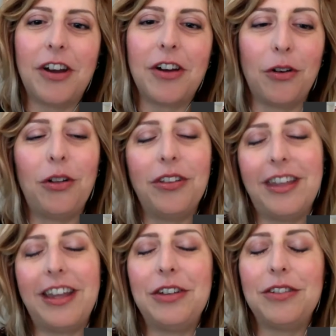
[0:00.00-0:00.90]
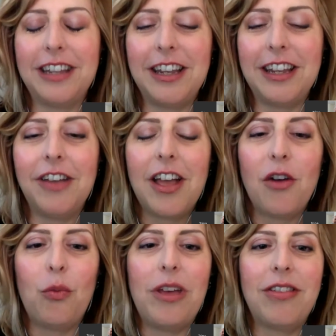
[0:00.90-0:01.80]
Our goal is that you leave
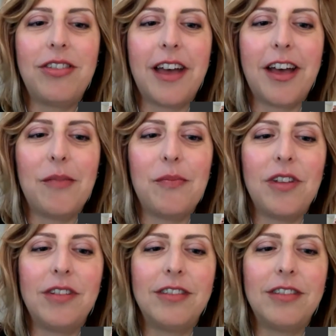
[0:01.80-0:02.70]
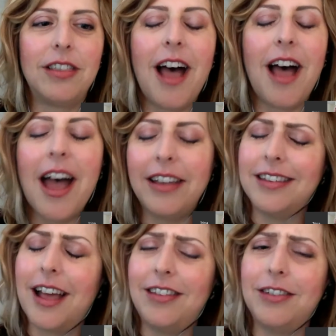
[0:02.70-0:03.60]
with lots and
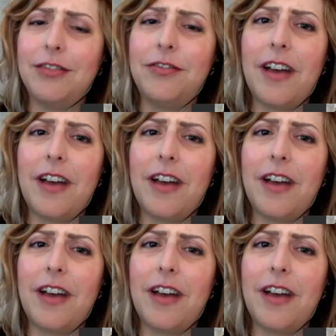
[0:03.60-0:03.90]
lots of